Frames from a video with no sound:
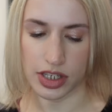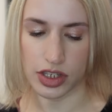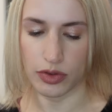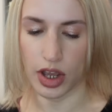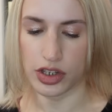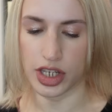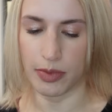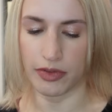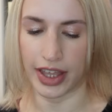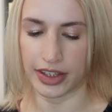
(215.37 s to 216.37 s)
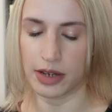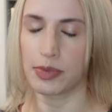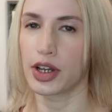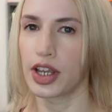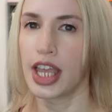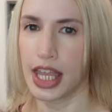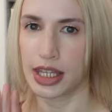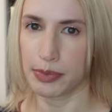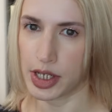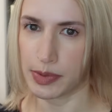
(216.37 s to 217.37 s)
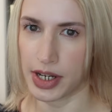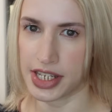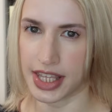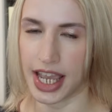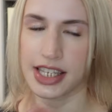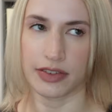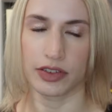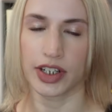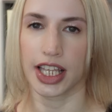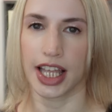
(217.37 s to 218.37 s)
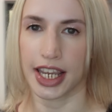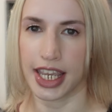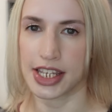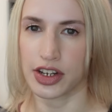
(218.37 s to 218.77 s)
So not super value, but the plus point to that is if you really like it,